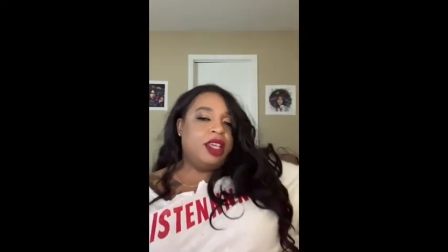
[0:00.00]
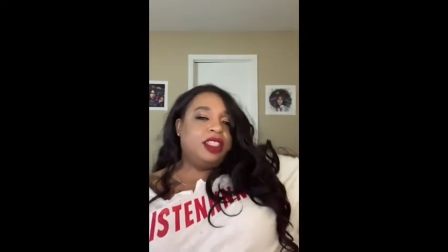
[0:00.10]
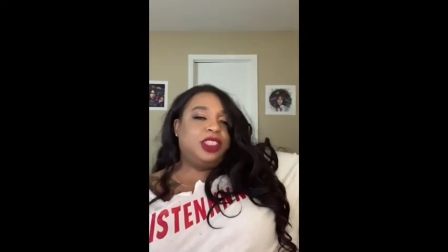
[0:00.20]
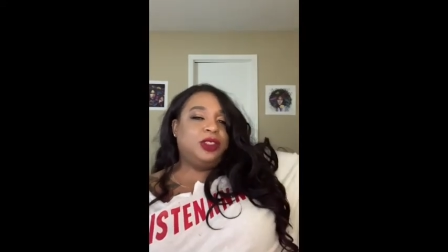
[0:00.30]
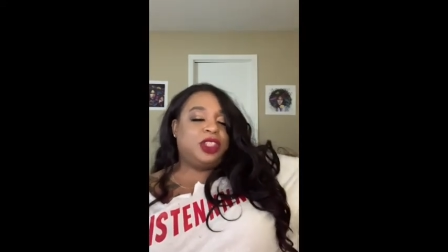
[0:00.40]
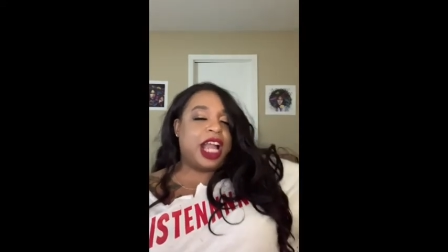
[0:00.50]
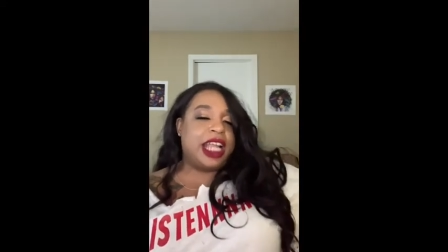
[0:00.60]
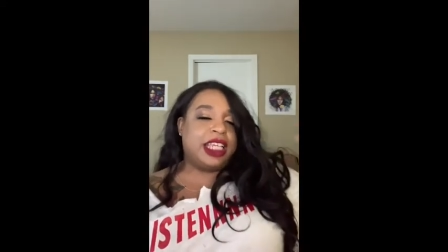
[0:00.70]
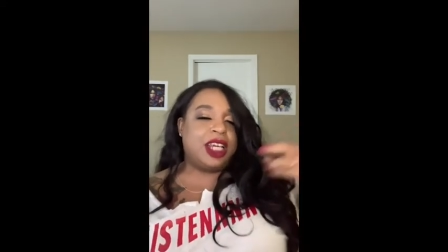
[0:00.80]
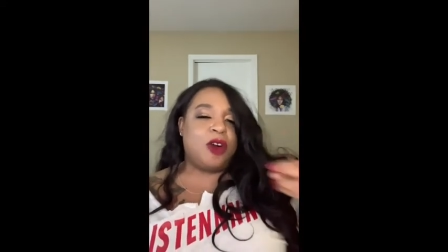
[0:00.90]
to try
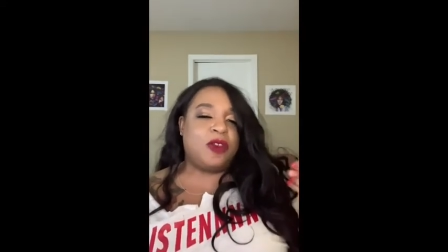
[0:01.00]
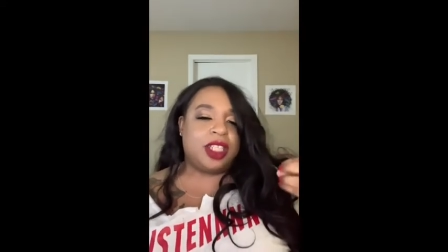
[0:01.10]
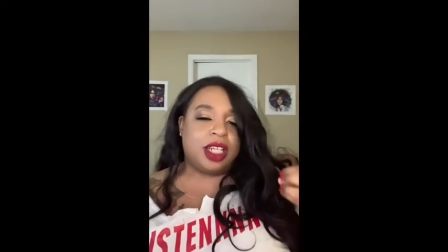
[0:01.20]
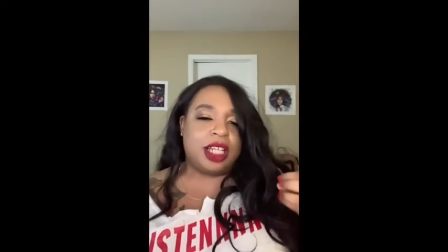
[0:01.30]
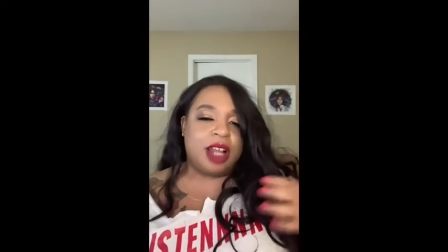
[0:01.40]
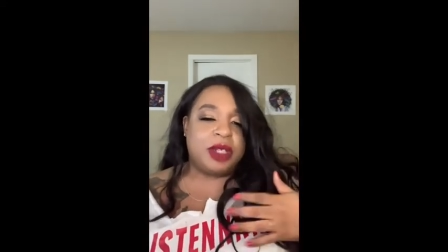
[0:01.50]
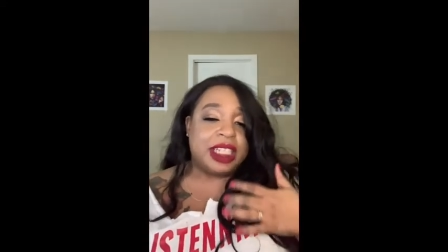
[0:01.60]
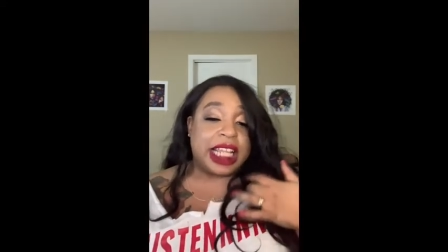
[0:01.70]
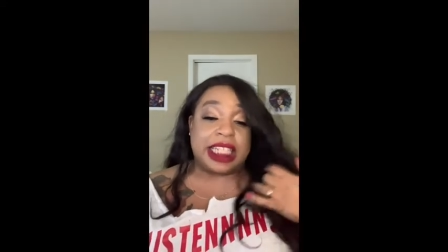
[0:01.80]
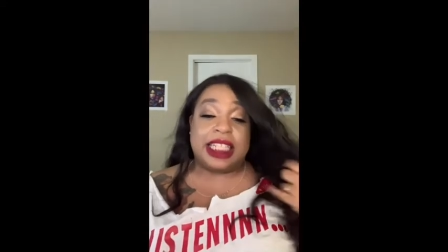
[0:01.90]
and get over to the alarm. It's
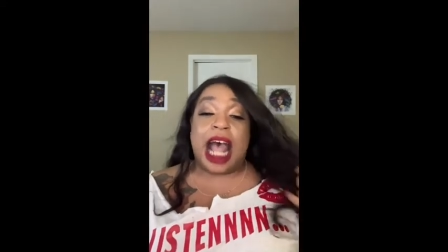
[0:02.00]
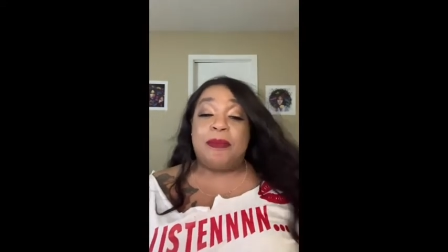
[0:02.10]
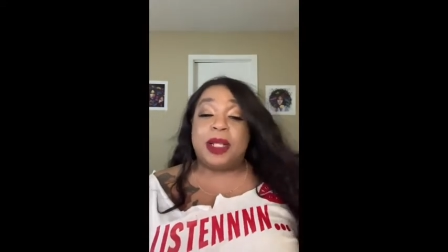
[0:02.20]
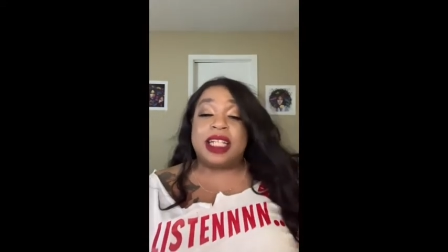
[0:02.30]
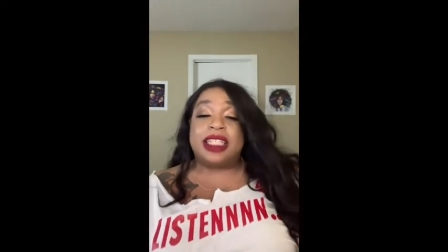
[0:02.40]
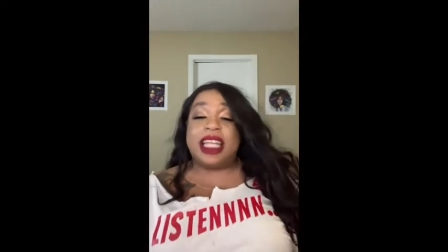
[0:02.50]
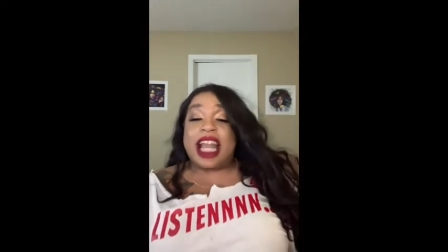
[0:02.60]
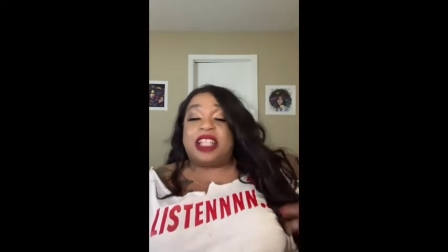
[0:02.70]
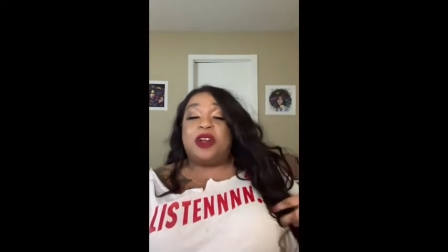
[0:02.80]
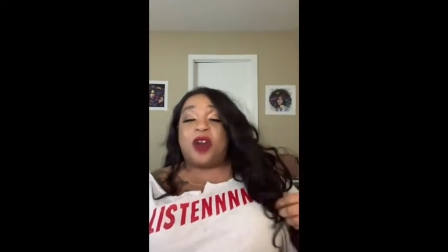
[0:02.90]
like it's not plugged in.
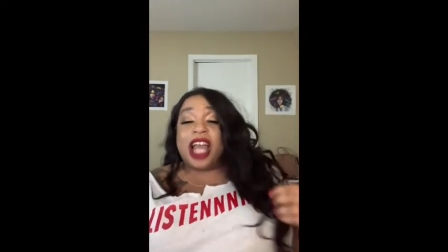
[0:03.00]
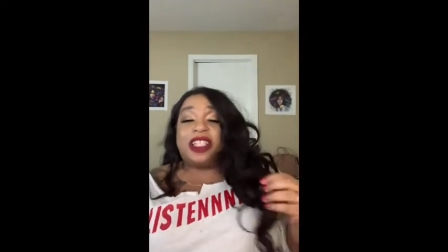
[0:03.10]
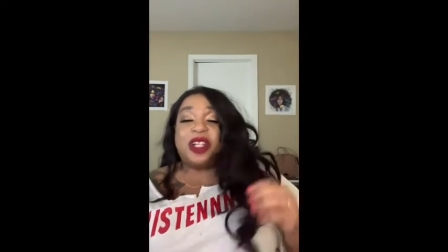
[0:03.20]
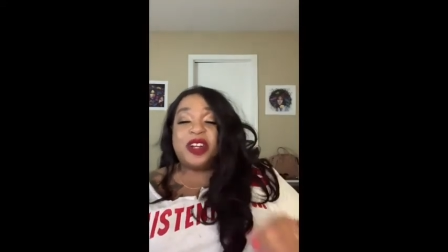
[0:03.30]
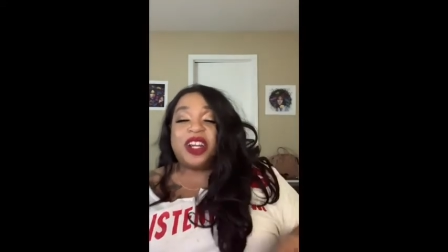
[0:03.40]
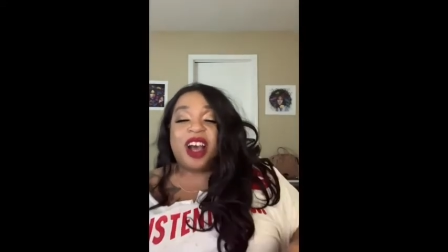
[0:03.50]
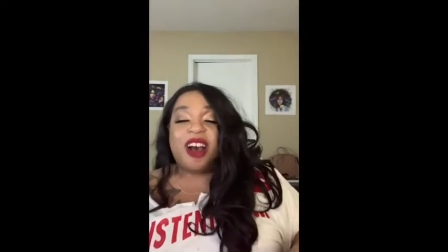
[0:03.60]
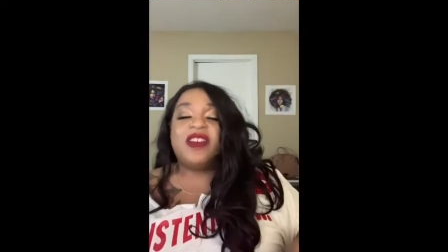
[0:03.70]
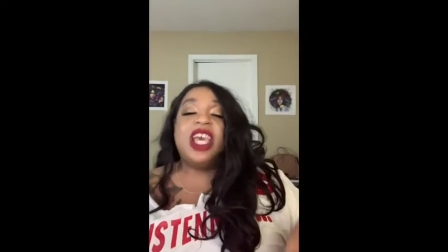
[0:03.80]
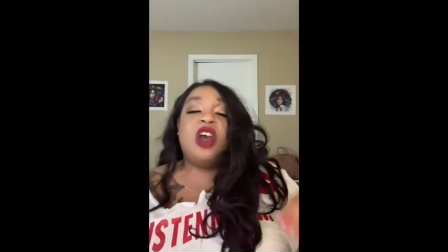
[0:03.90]
I don't know how to turn it
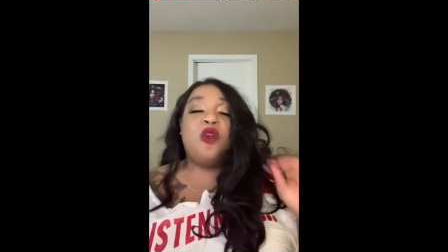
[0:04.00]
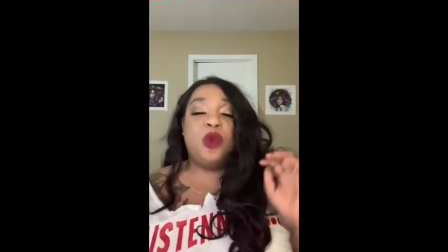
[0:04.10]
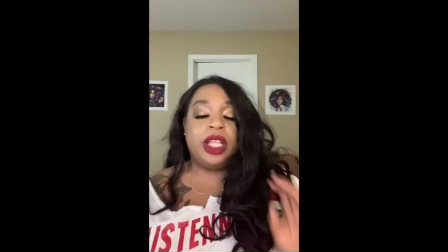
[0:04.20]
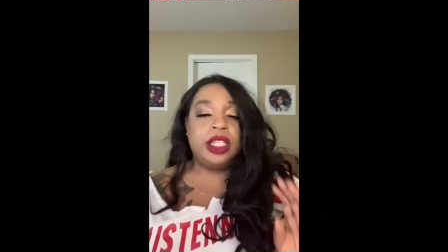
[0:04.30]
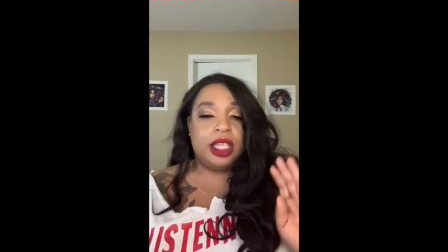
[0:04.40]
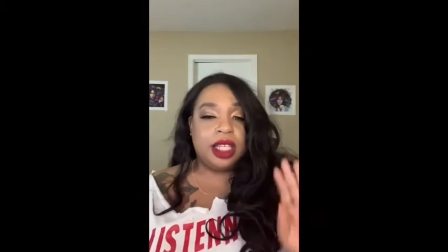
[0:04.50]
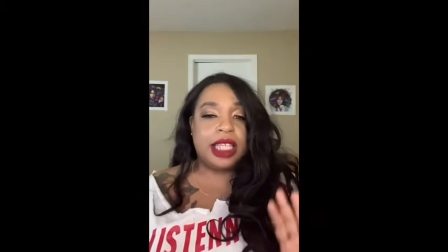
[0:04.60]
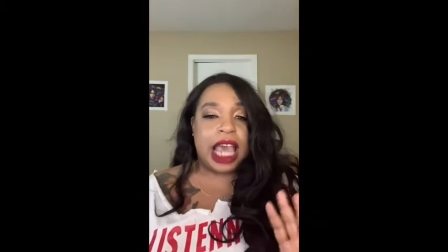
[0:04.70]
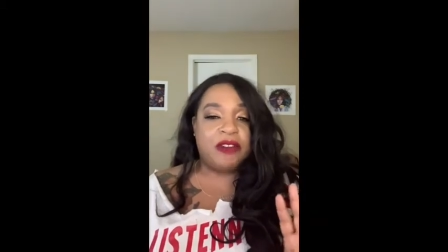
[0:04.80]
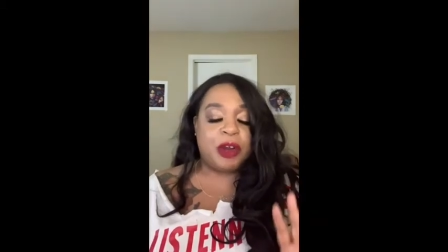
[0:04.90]
off. Whitley gets
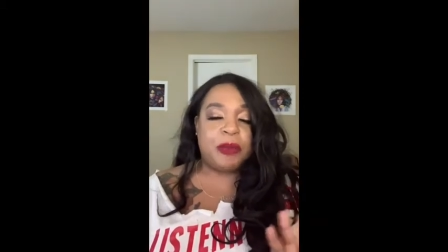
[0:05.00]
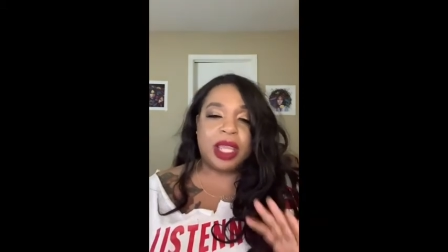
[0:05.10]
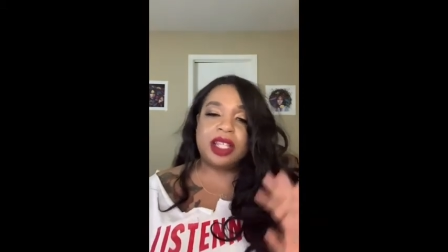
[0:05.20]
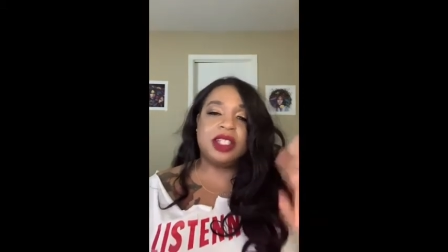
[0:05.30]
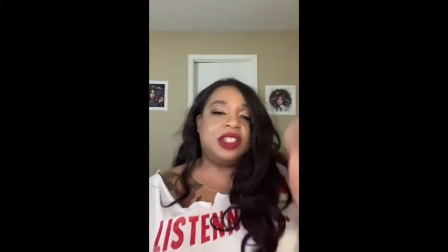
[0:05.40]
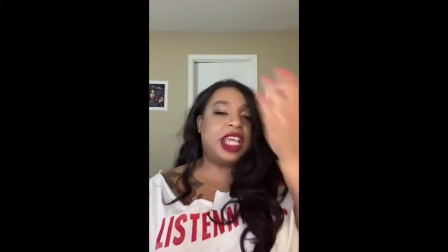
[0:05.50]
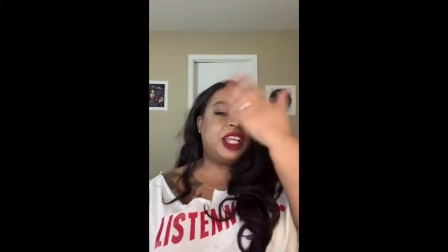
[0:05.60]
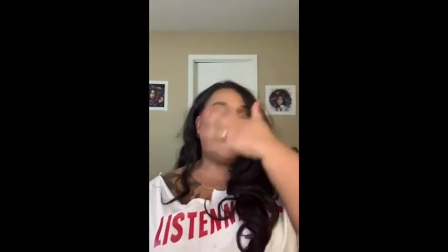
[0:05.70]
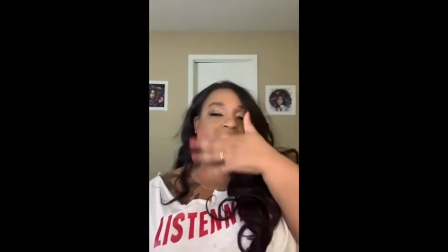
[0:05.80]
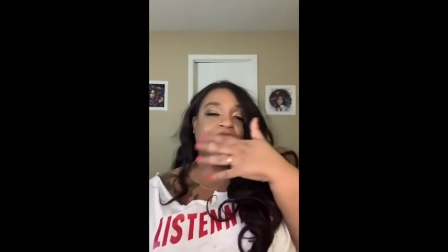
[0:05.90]
out of her bed, does take
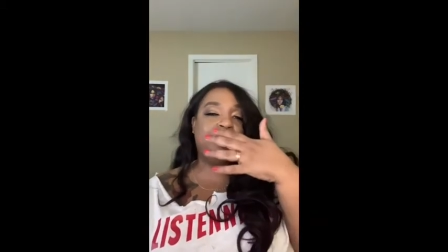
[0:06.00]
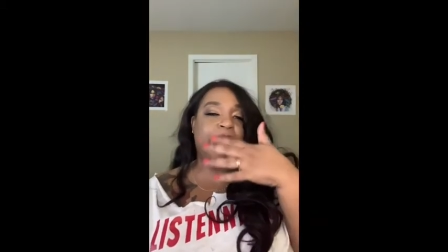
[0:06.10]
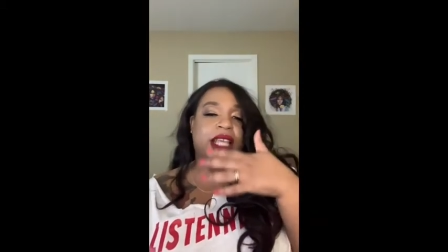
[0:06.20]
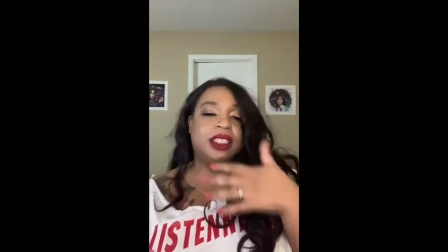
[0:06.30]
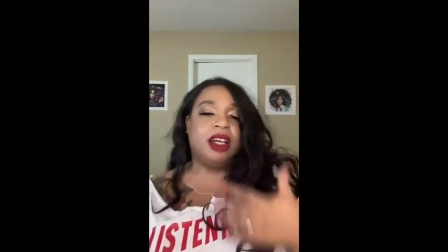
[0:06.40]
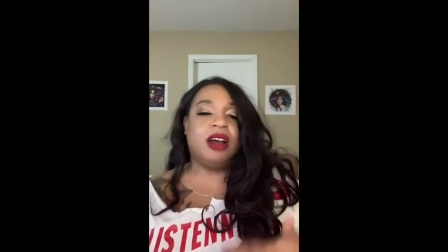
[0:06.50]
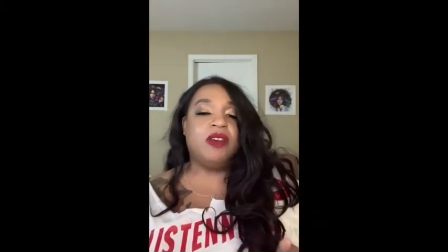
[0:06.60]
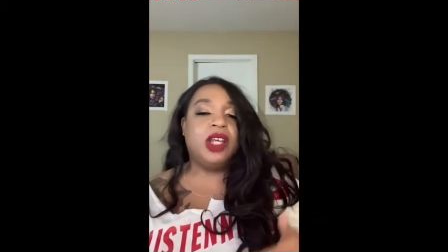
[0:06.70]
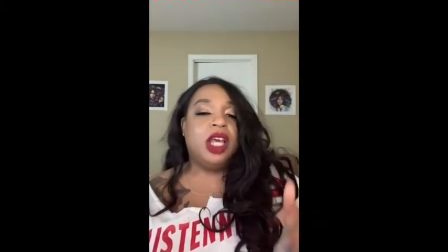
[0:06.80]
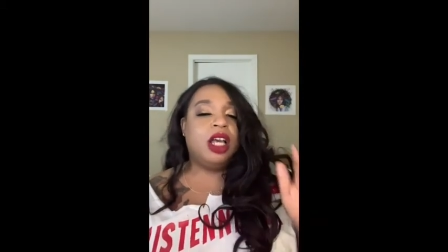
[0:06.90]
her sleep mask
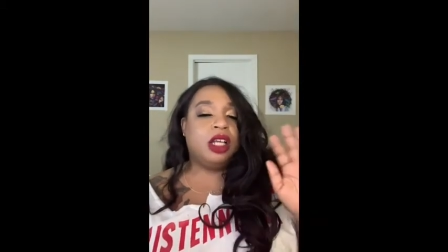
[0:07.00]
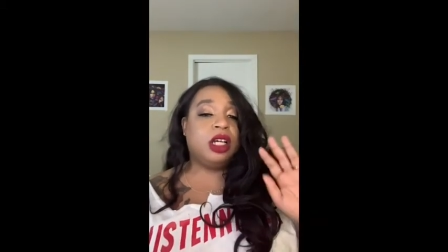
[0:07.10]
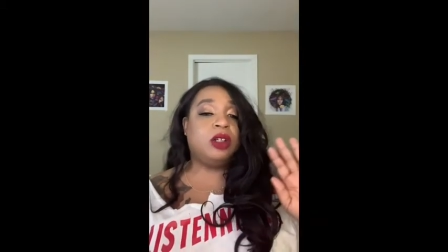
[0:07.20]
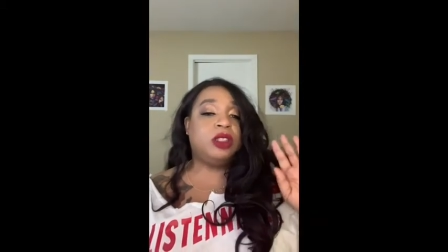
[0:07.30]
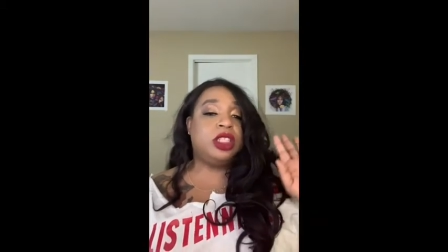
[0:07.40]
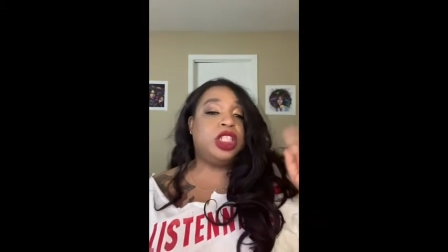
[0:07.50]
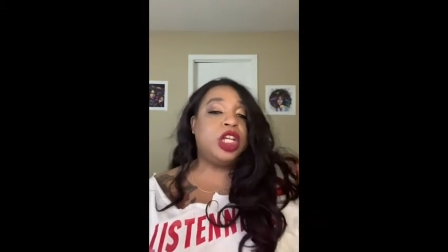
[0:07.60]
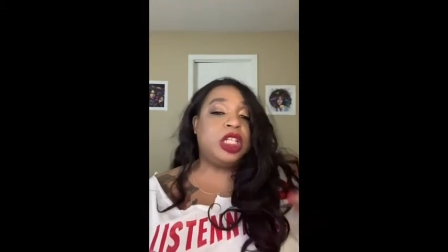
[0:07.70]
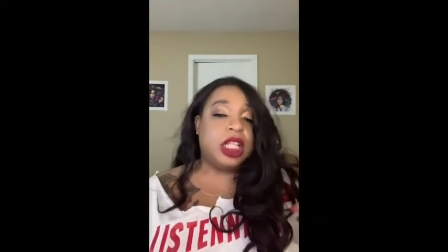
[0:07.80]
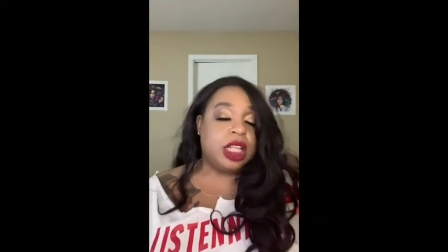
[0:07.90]
off, goes to
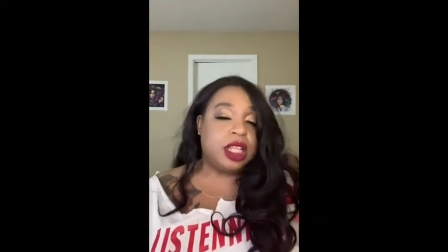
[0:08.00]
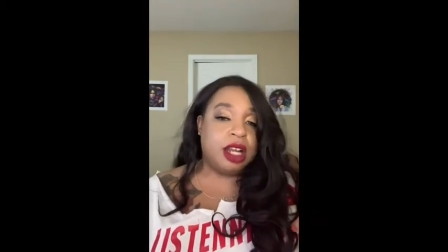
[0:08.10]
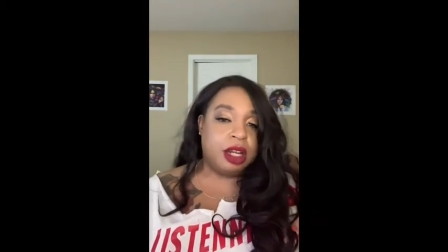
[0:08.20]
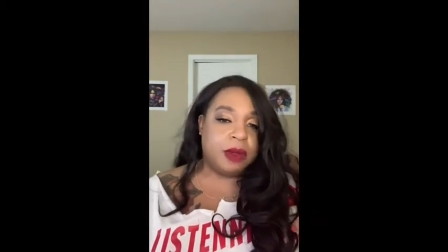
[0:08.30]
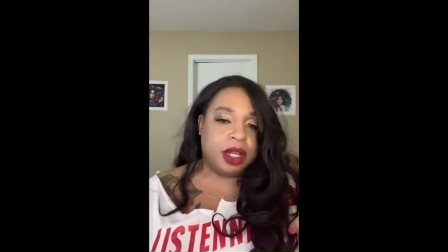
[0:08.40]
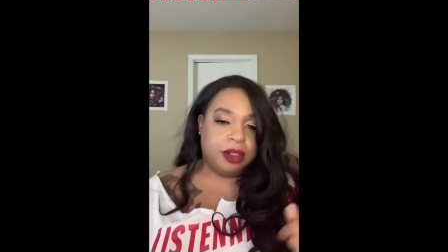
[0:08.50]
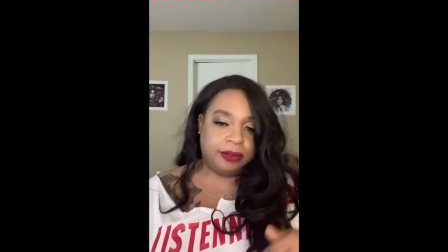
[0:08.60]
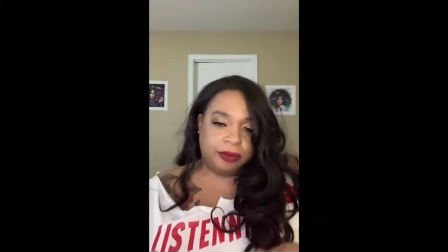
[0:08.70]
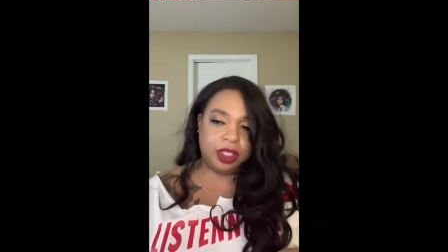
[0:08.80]
turn the alarm off.